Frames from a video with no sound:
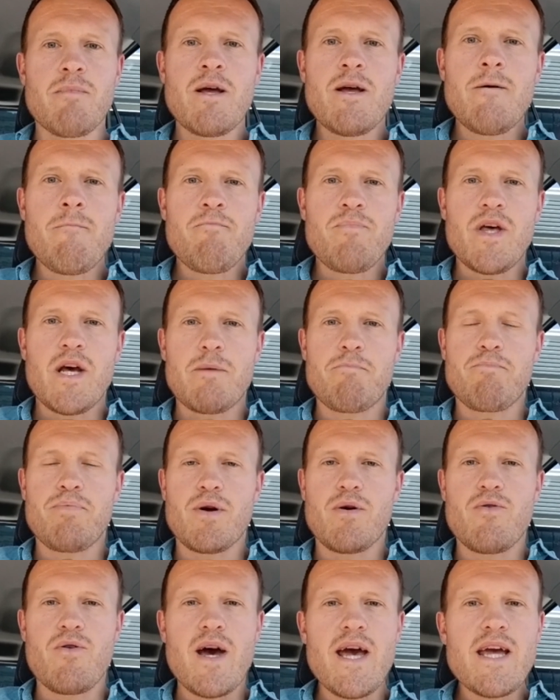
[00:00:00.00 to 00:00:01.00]
that
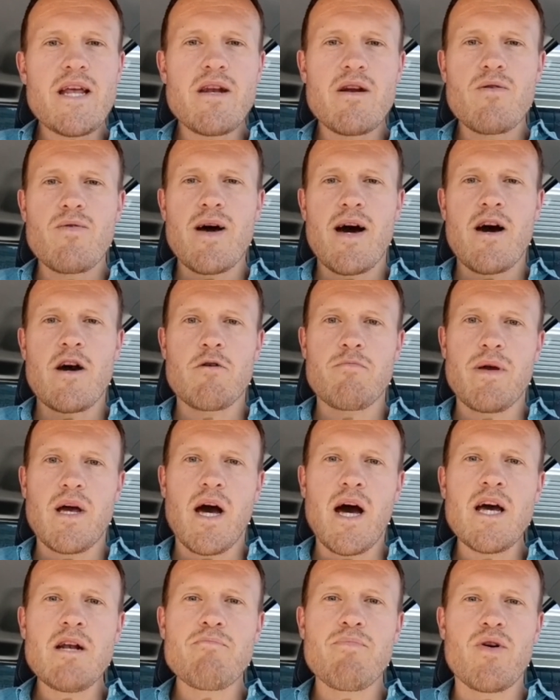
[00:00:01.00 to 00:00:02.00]
parade around
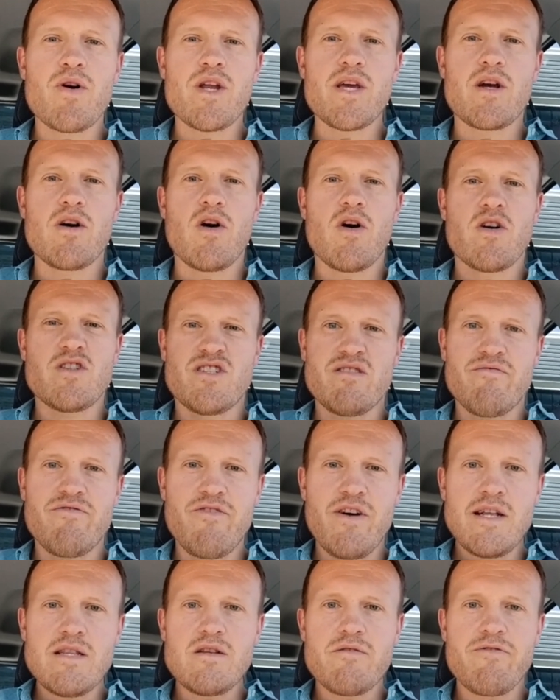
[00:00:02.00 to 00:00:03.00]
behind bodyguards in
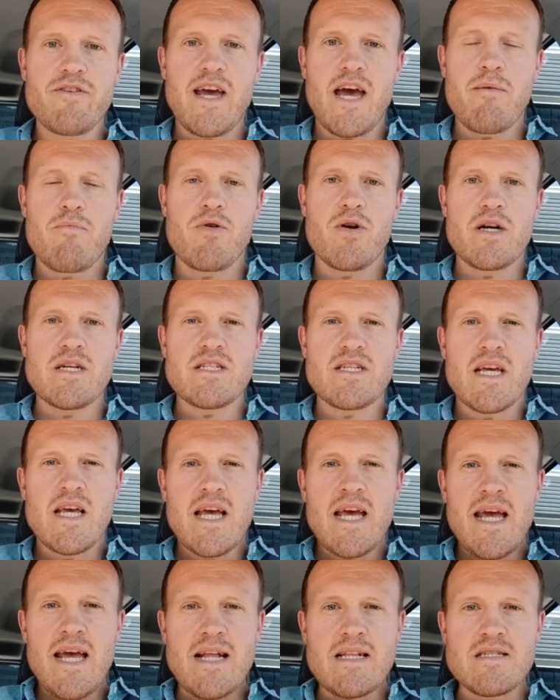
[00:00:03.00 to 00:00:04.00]
front of cameras
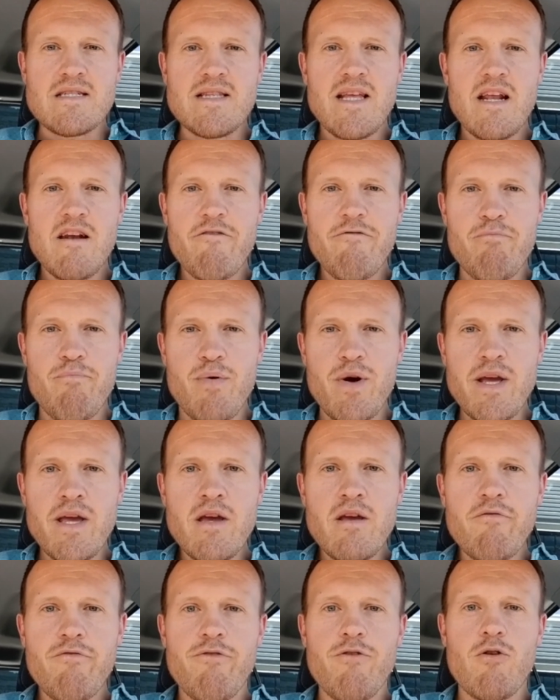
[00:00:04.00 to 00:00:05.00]
instead of
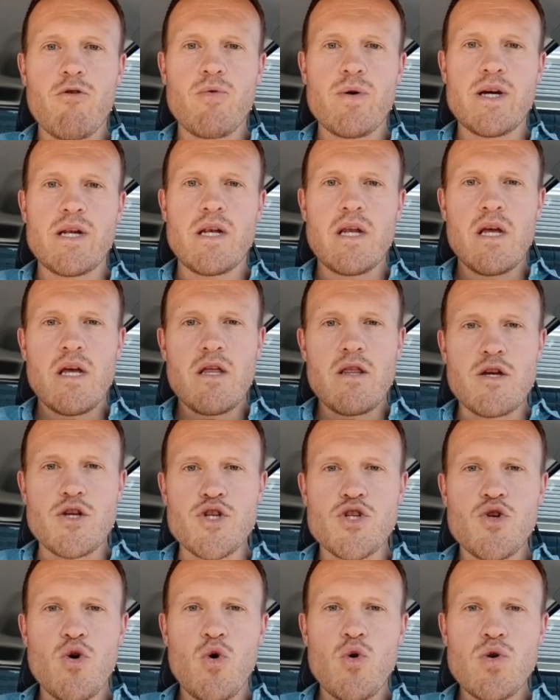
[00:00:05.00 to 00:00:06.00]
bringing forward the
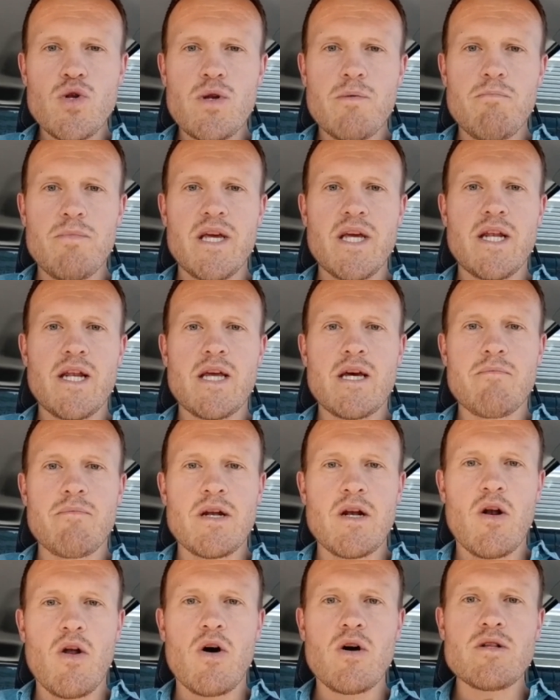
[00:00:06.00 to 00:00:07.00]
short, medium,
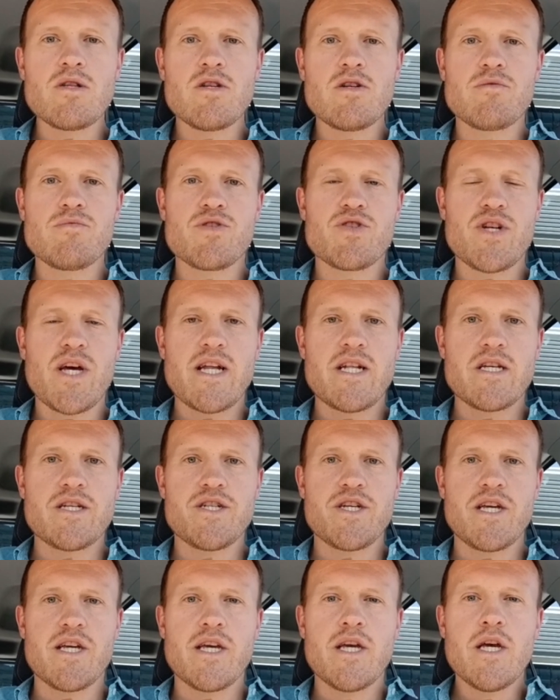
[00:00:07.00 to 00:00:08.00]
and long-term
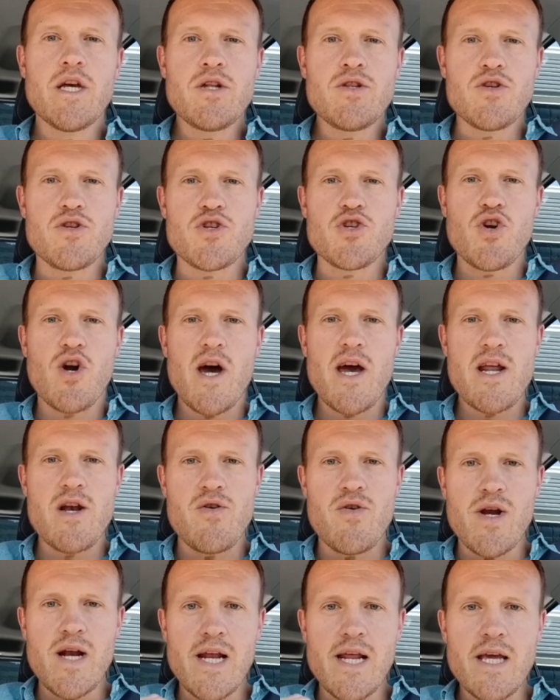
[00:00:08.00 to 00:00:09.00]
strategy to try and
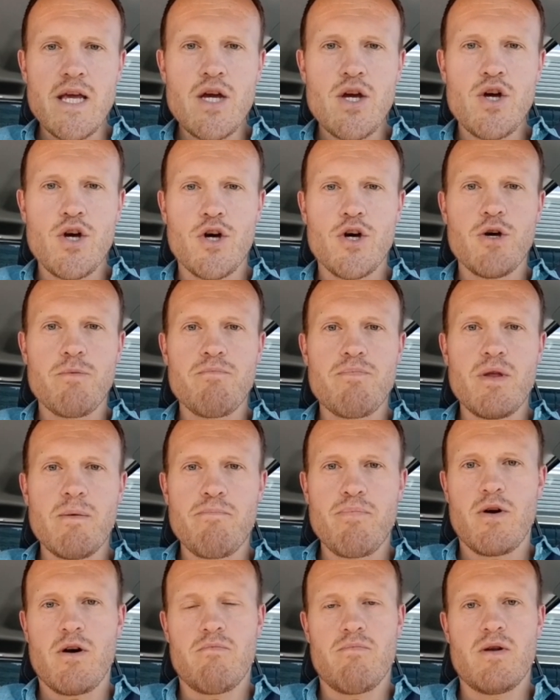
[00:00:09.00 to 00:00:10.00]
really curb the
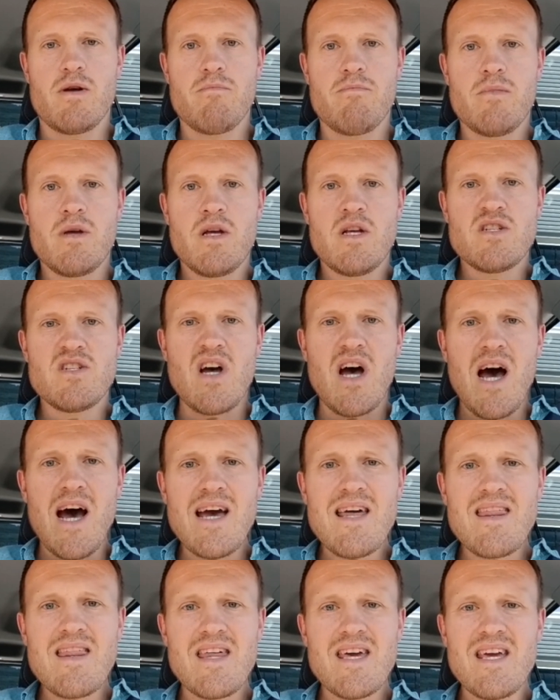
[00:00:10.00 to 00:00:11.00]
problem. So I
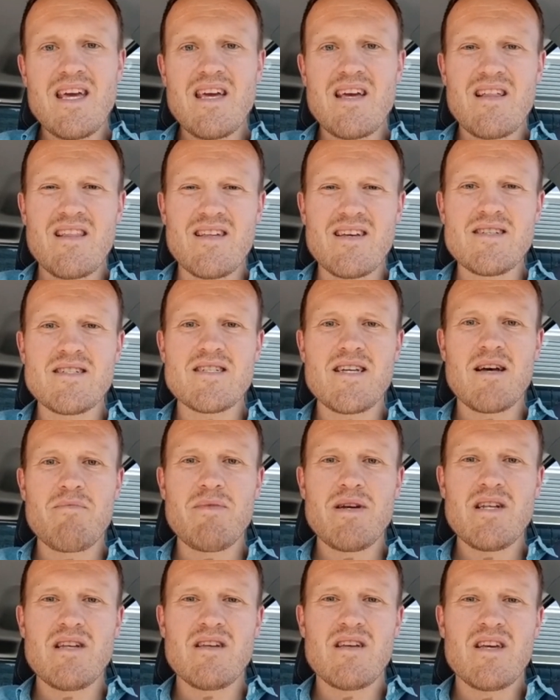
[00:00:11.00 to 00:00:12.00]
think this
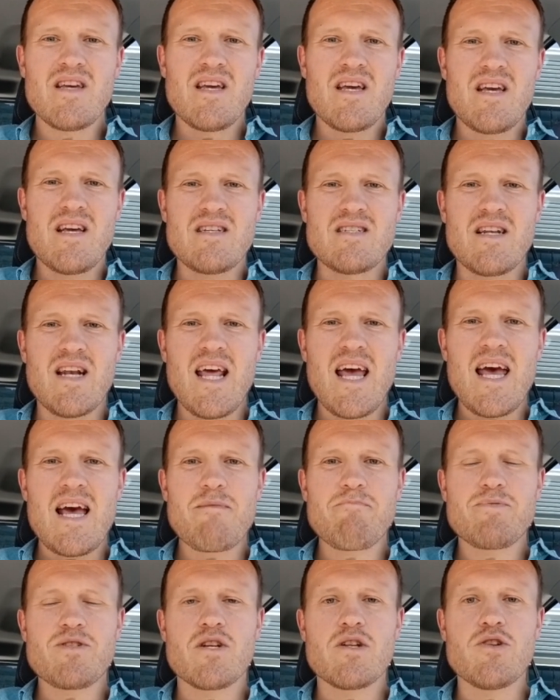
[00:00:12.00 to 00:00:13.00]
summit is an
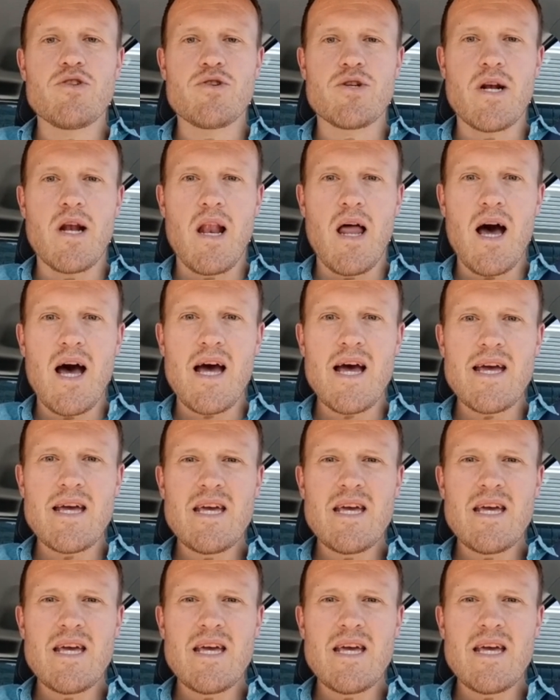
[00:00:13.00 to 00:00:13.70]
absolute lie.